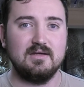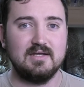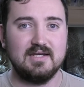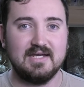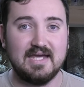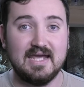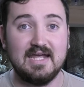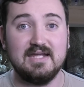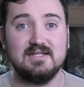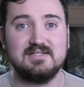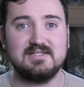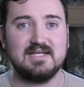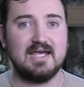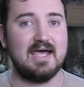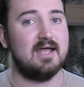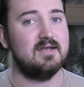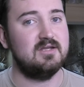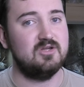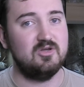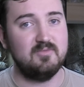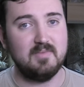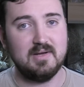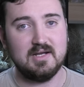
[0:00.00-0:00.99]
heat
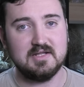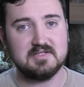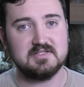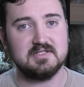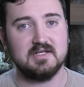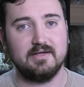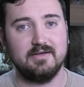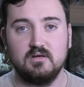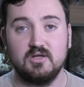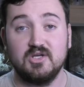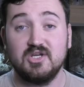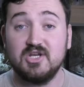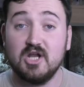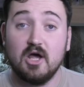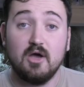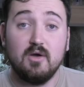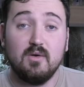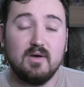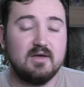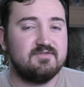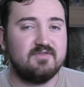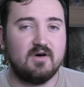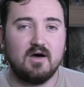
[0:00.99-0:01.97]
and humidity. You
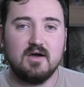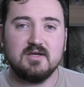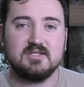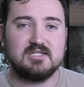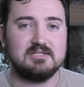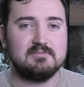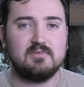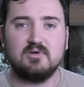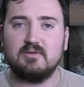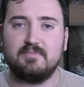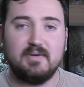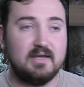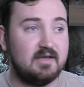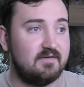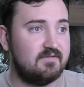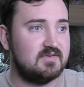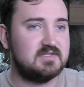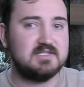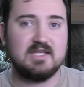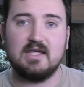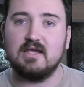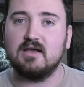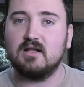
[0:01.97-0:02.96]
know, advise them on a
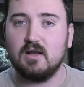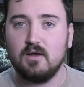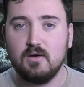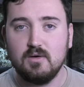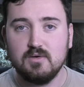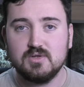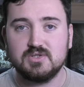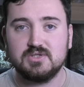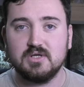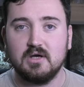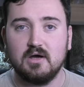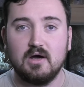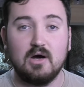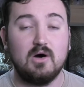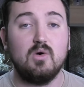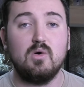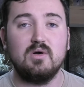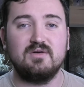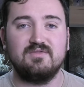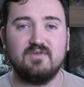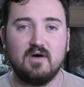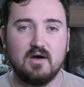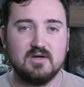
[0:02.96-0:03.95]
PVC enclosure
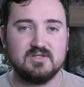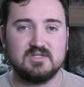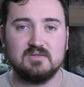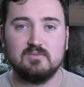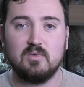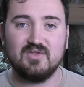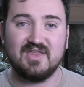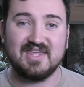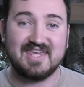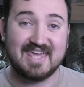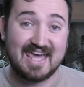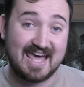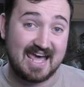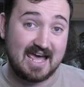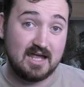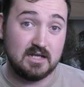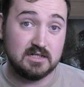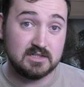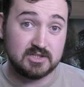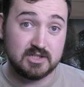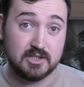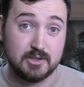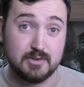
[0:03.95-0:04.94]
or advise them what they
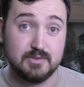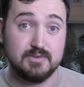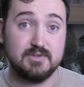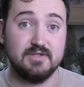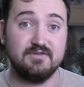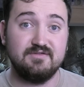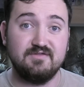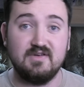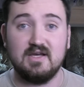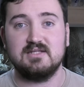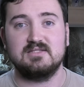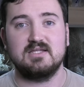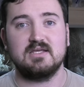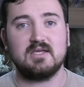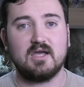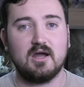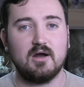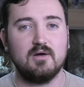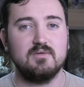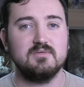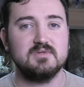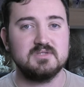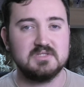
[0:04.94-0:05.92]
can do to fix the
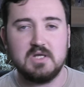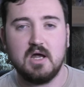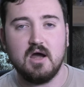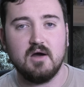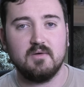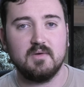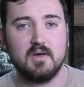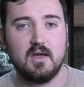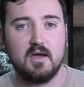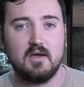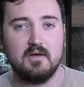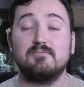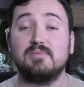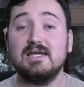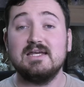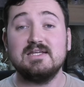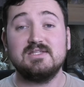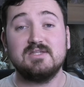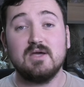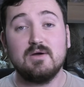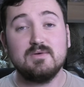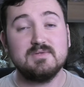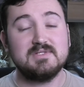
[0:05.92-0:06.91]
current scenario.
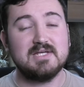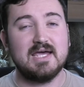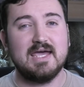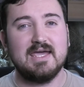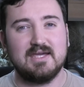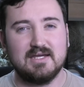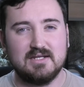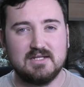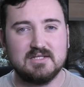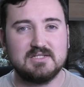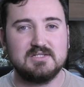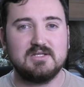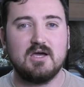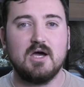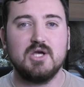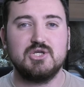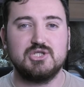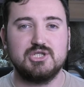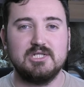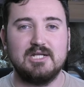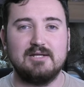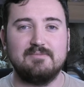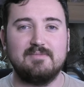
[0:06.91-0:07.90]
Please don't take a
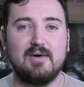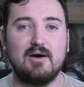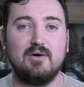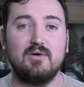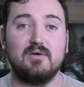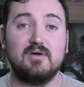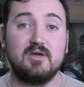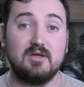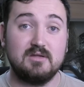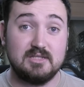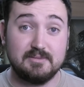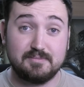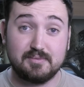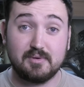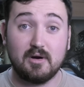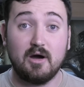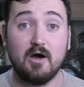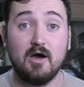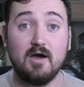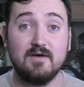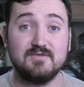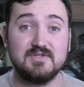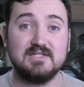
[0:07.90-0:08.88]
discussion about
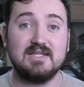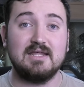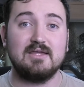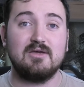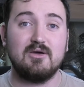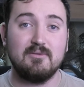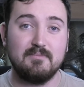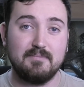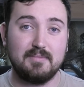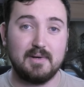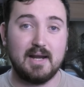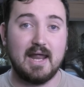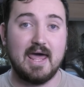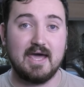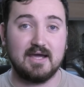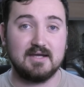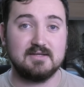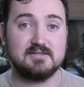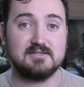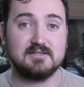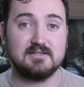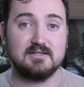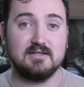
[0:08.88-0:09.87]
deprived and then
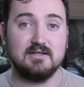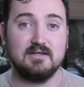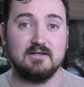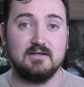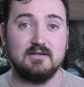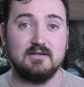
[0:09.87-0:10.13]
complex